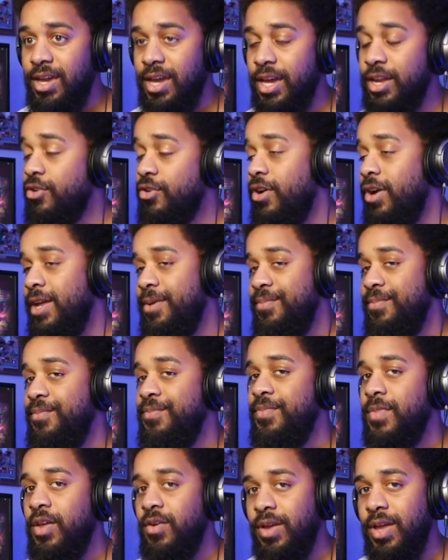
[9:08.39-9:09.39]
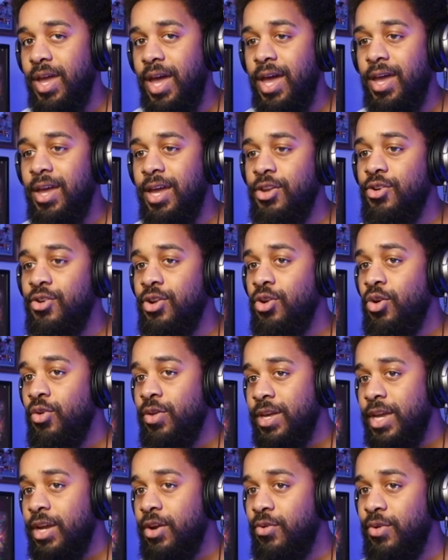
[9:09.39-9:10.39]
and crit okay and you can
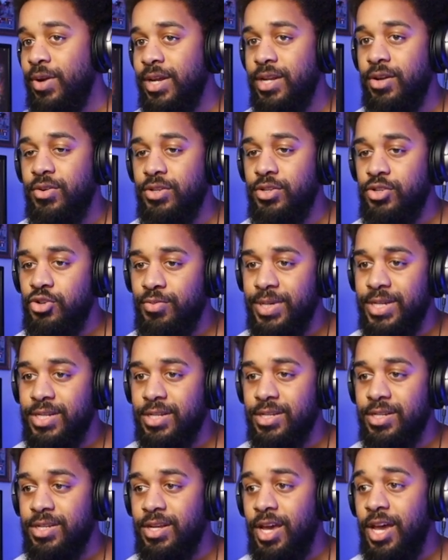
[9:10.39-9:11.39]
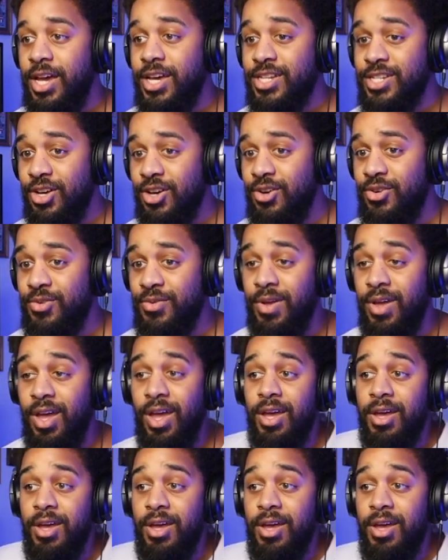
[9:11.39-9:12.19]
only get crit on two pieces so